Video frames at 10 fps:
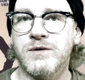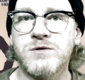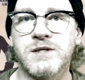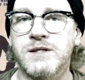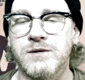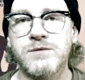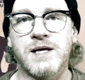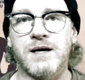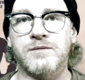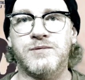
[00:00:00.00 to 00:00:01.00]
usually do
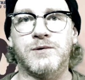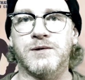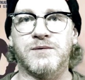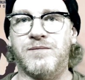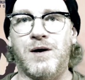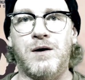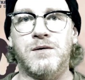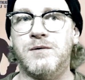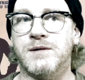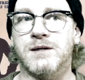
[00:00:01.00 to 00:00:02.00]
that for the
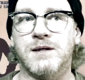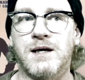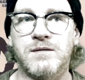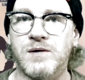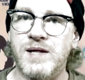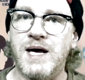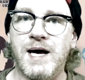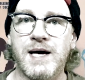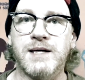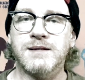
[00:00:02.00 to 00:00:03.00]
vault or the love or the
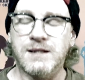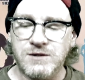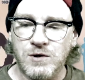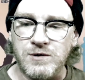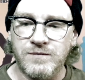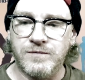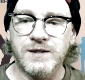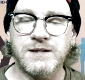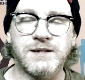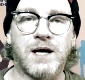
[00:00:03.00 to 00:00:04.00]
hate. That's totally
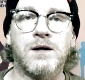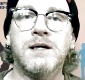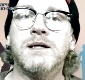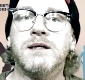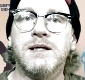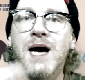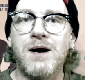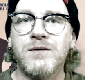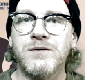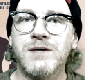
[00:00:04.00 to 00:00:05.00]
freestyle. Now
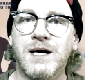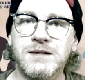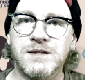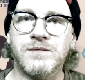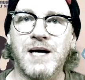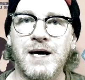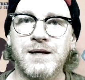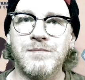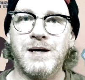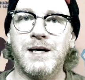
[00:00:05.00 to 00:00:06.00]
you guys have got
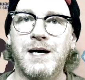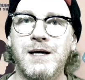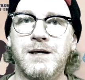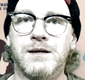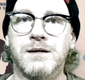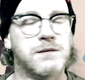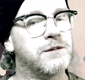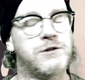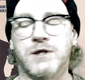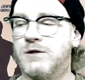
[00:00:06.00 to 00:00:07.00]
in my head. The
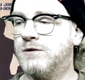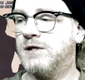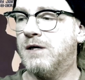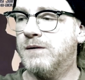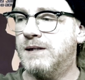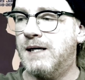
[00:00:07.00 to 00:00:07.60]
show's going